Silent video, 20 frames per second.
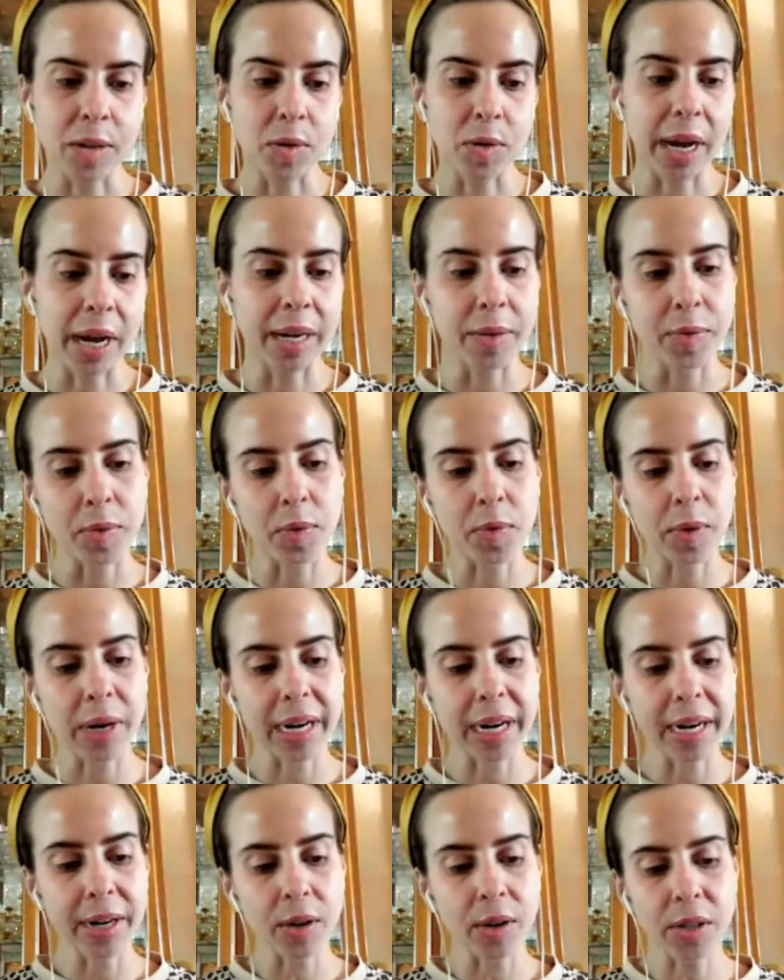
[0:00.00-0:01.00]
And what
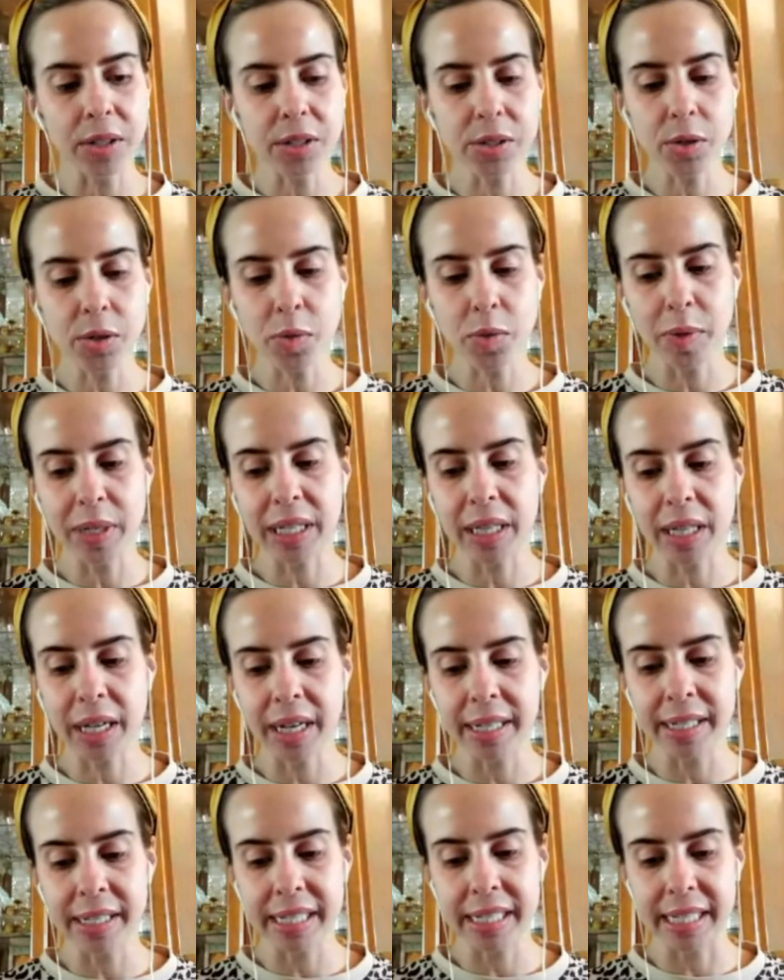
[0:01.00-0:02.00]
I also
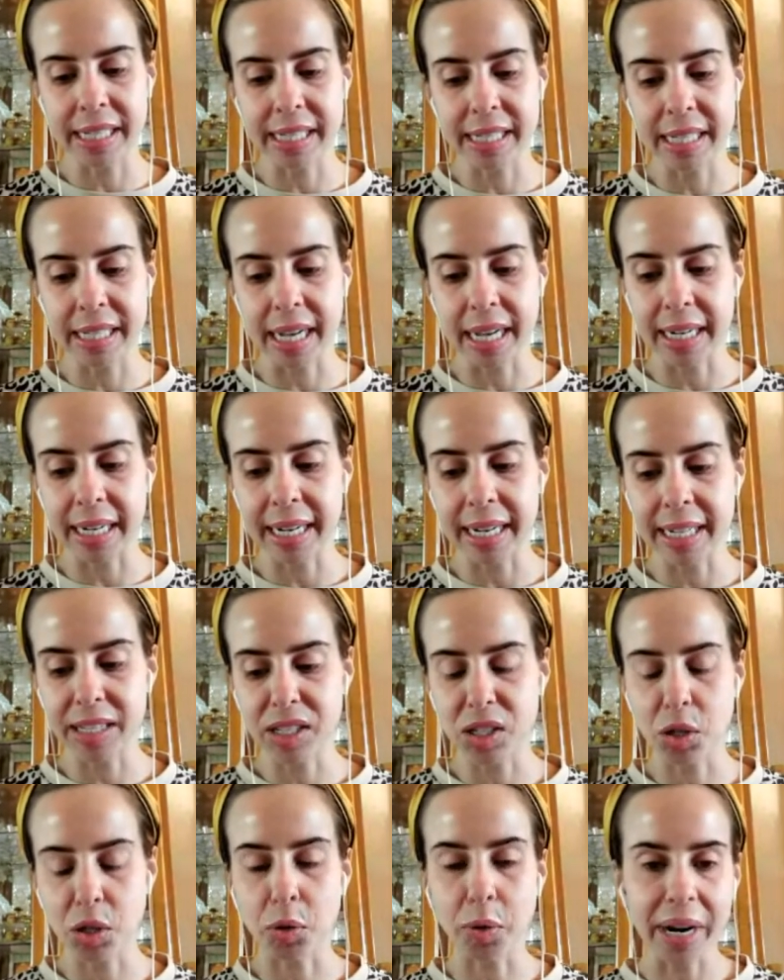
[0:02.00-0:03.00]
realized is that it's
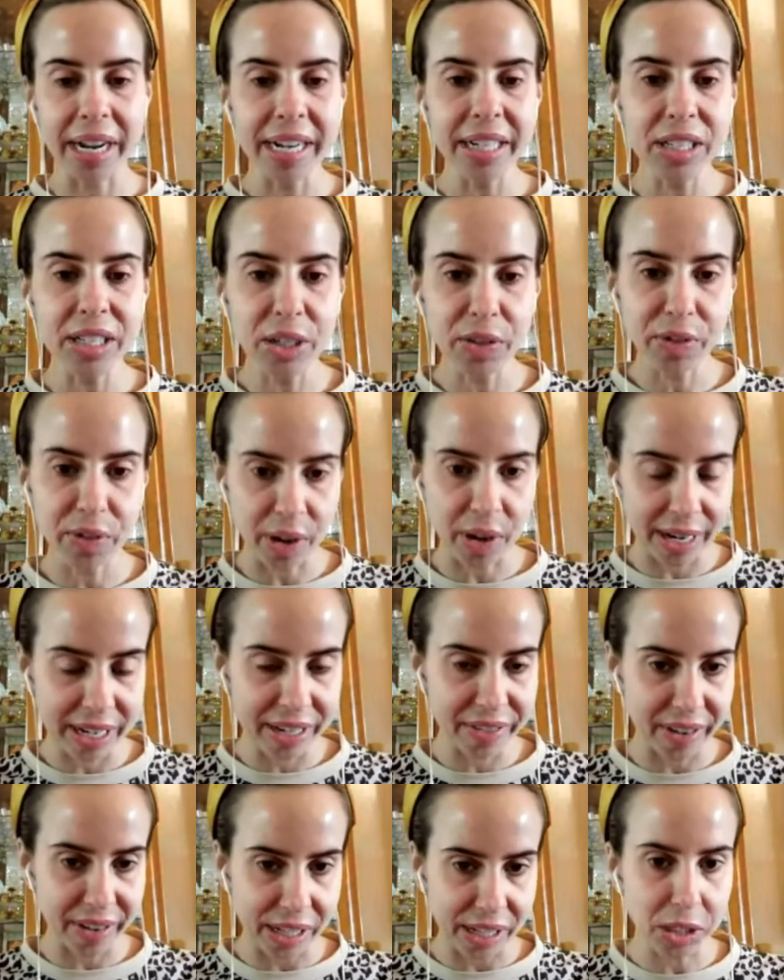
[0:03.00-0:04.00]
great to find
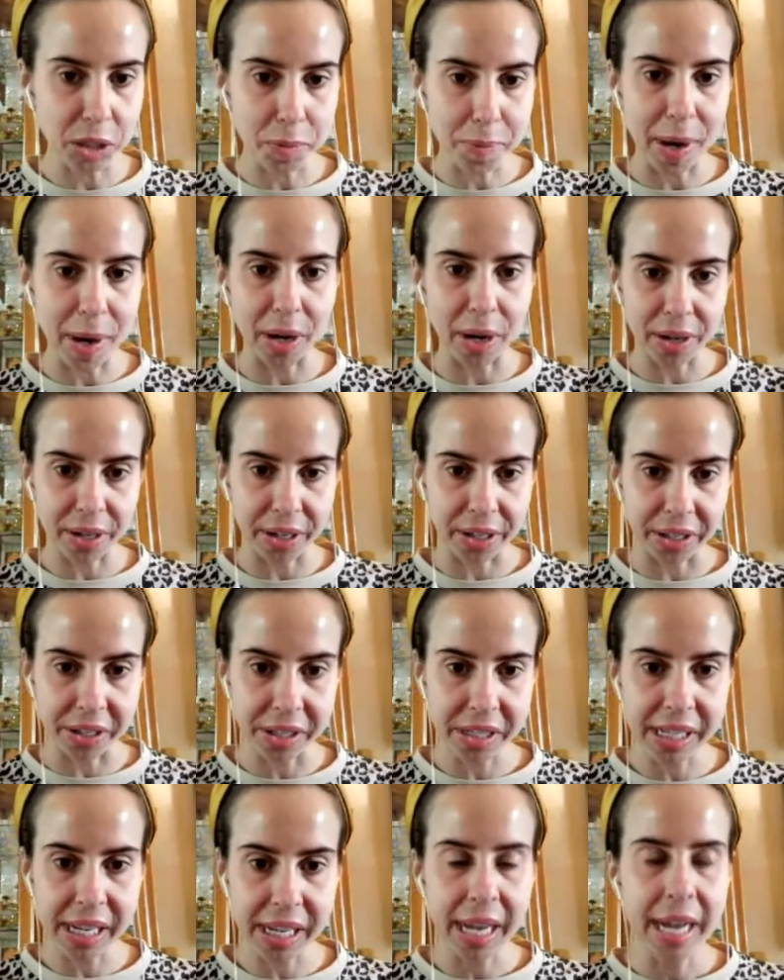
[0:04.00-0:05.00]
venture
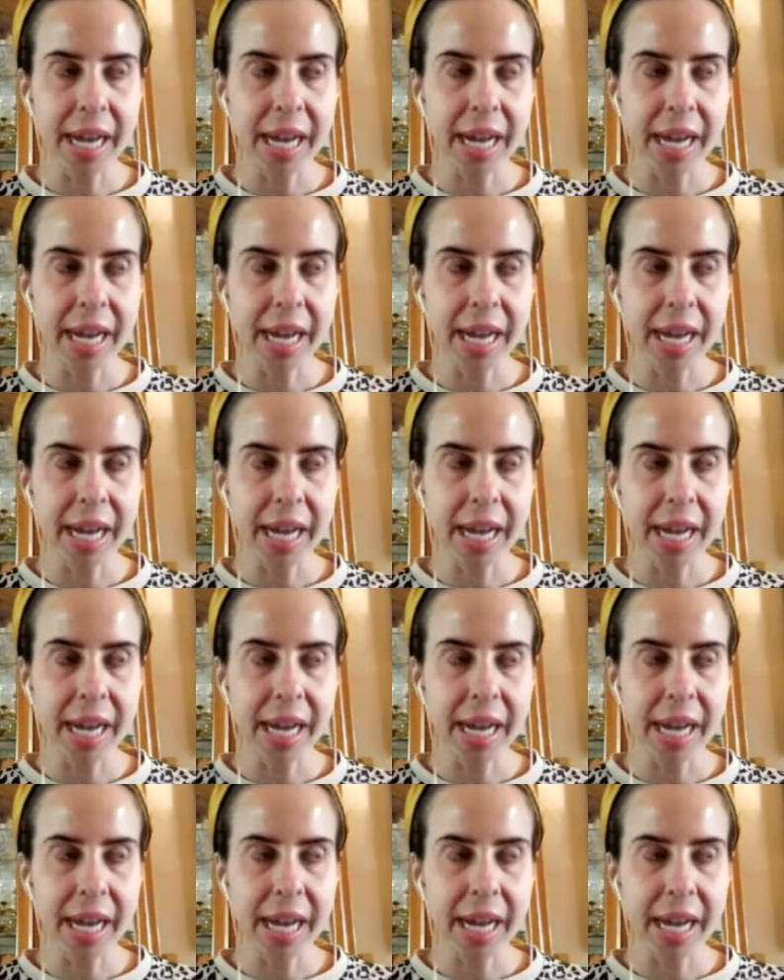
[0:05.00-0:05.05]
partners.